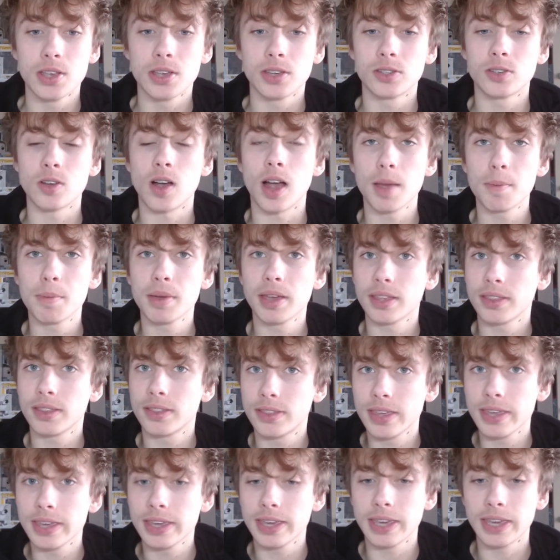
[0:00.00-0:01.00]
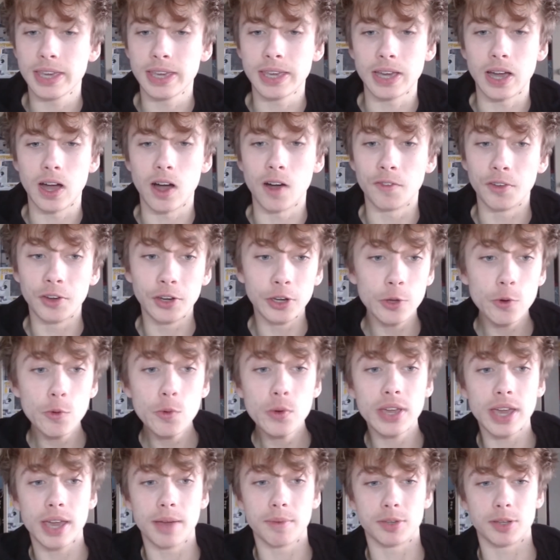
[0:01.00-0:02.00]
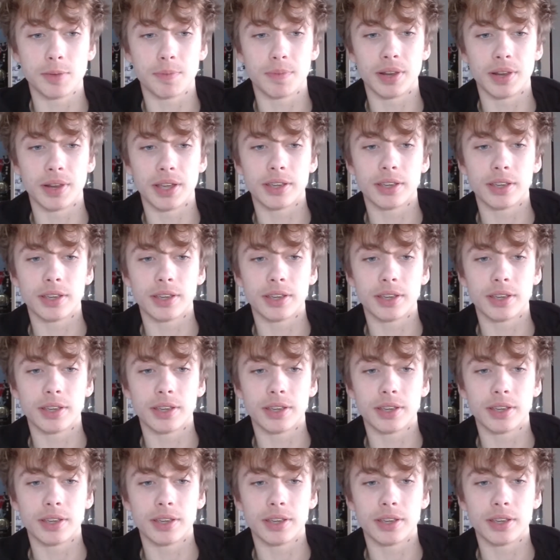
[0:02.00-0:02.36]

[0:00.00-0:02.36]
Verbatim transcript: So I began thinking of a new game to play.